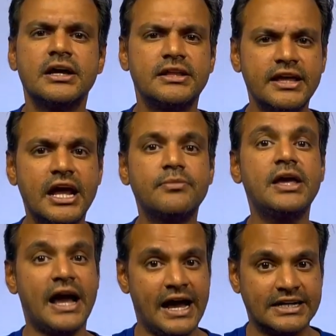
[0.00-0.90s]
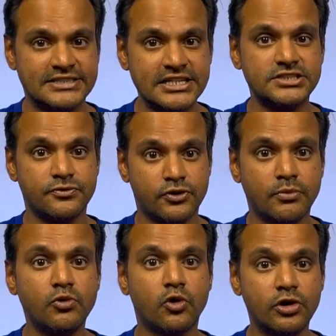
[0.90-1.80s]
They can be accessed
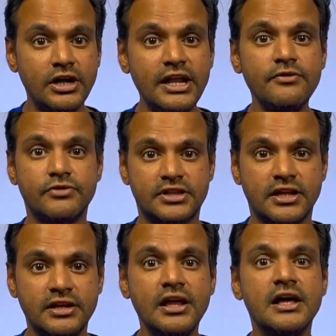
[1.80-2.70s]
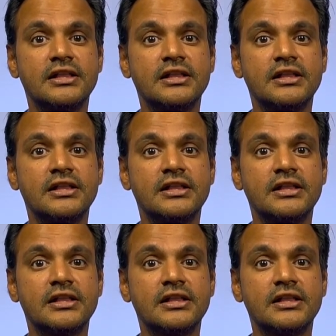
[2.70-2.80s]
from only within